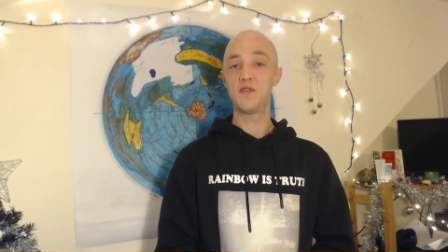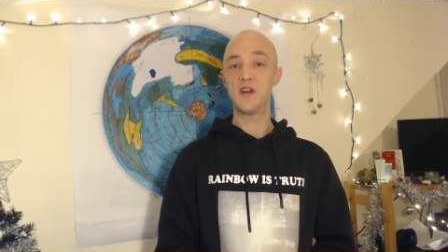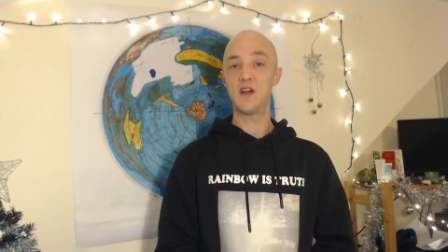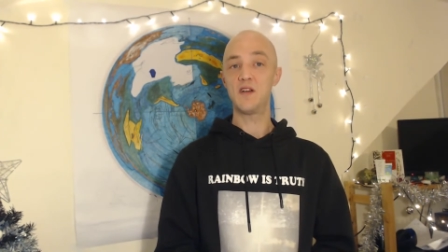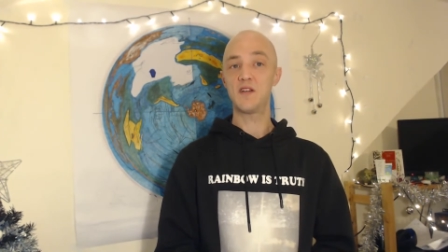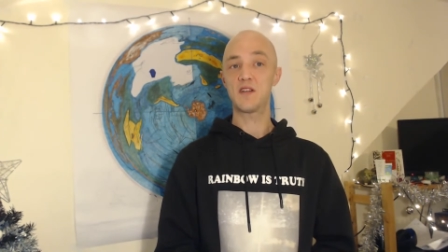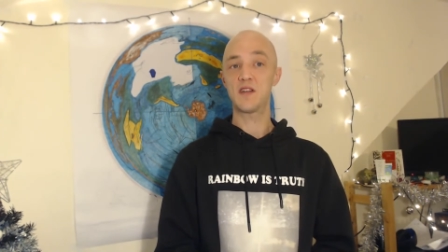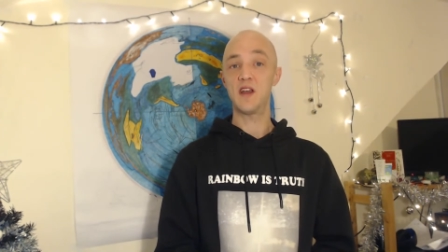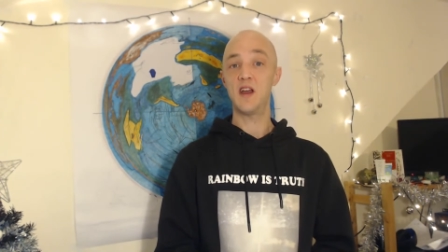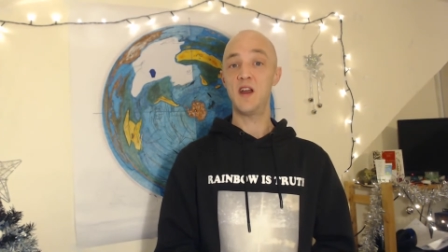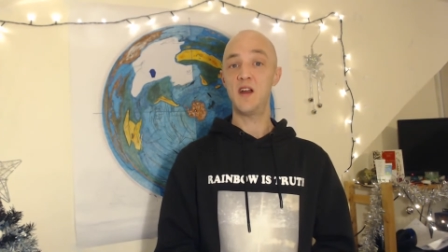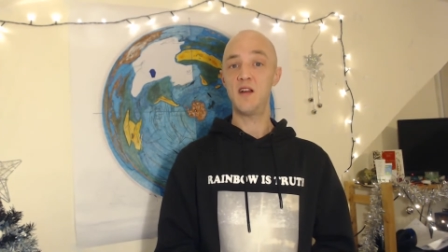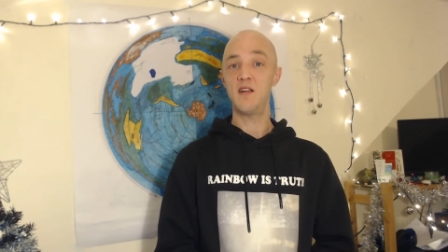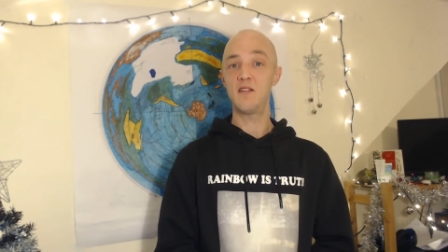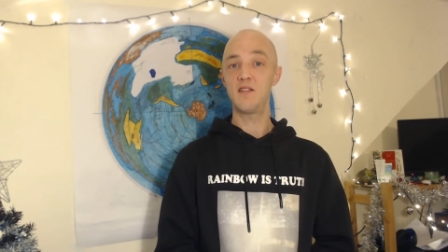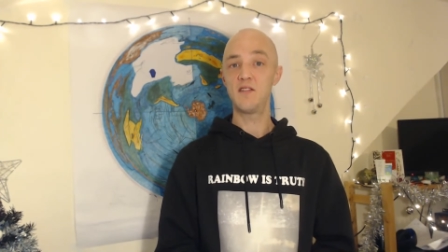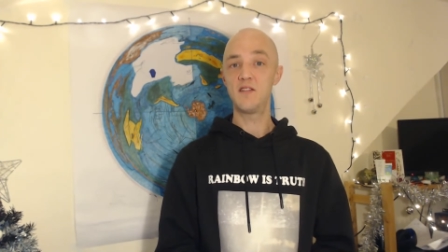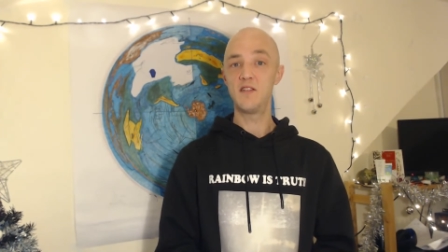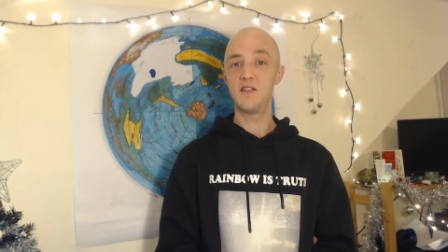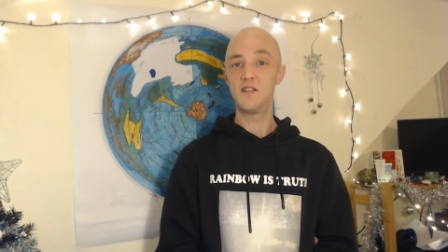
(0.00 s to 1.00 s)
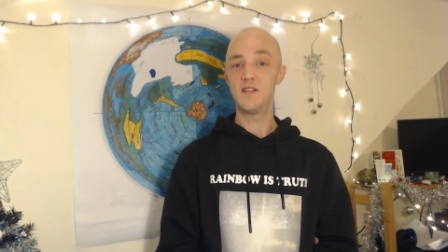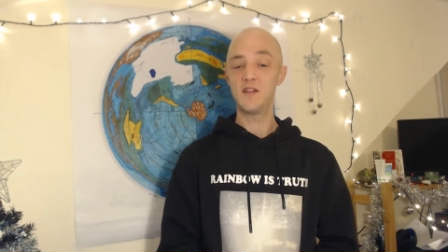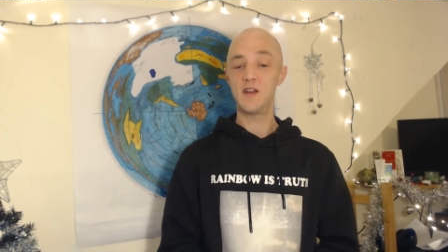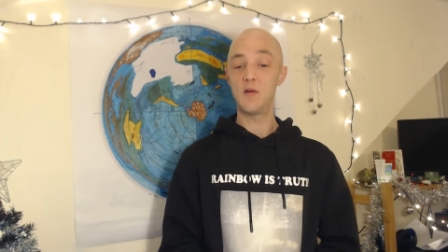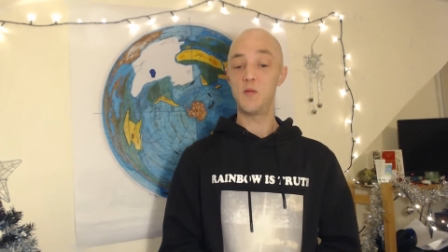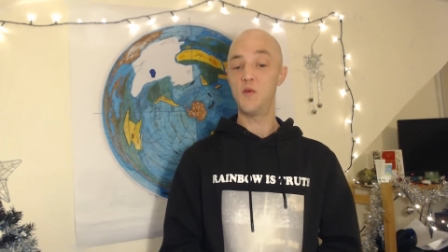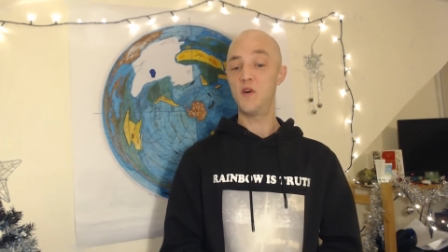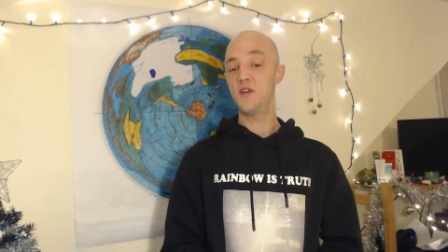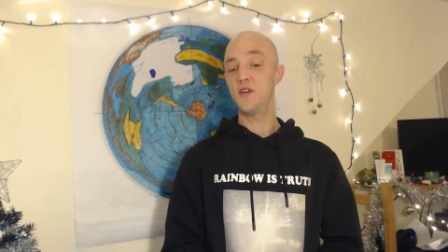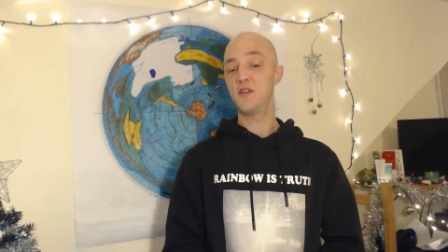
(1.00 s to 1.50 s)
that care
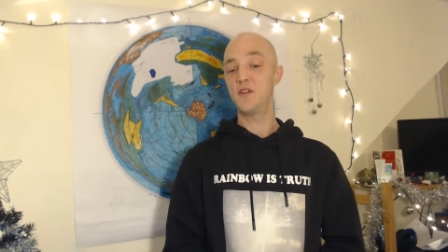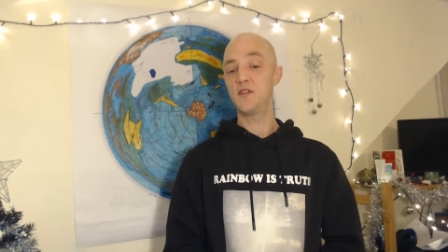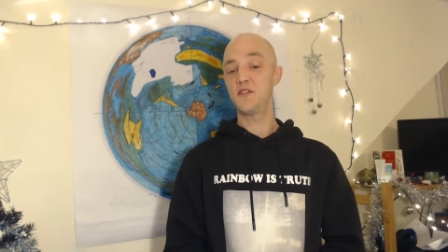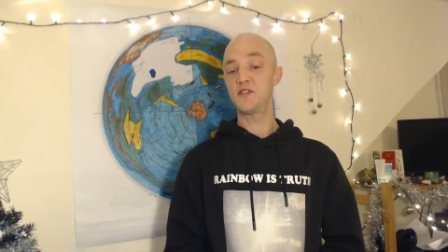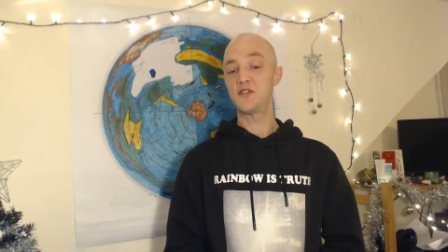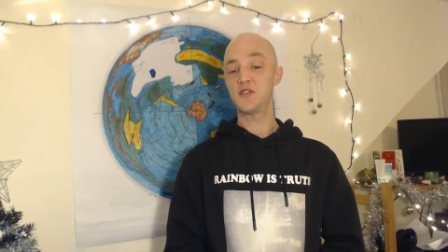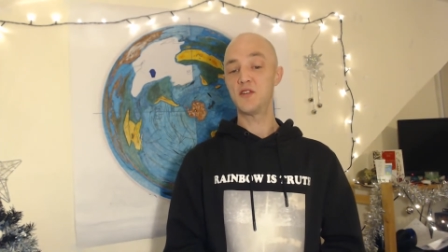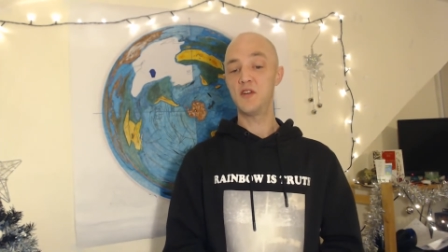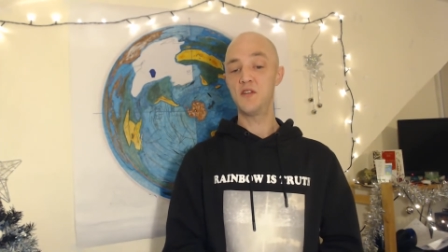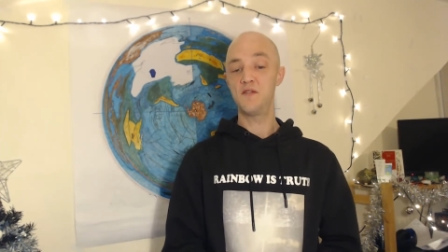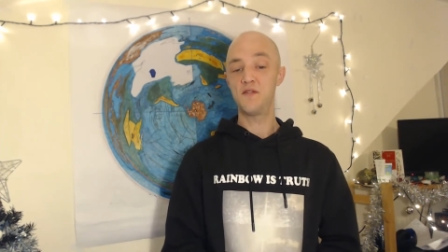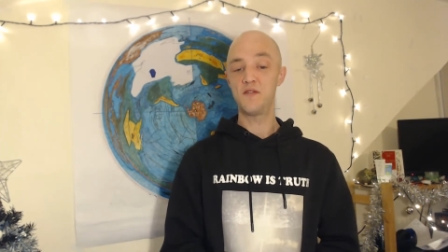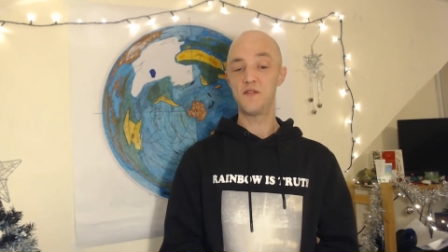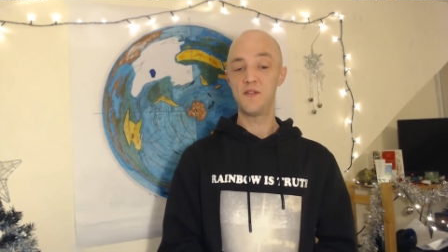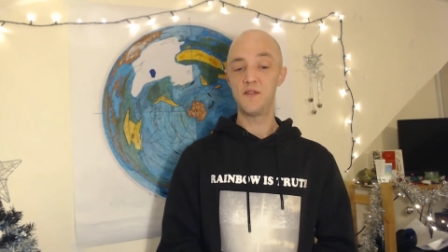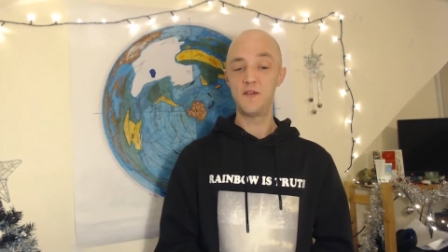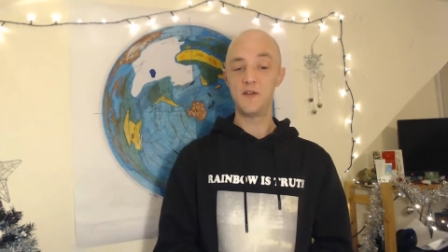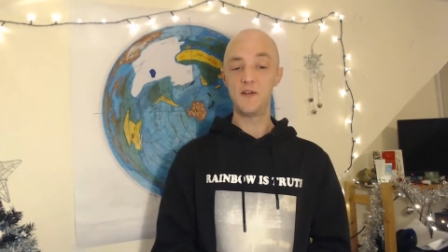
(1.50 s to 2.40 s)
and want to know the truth.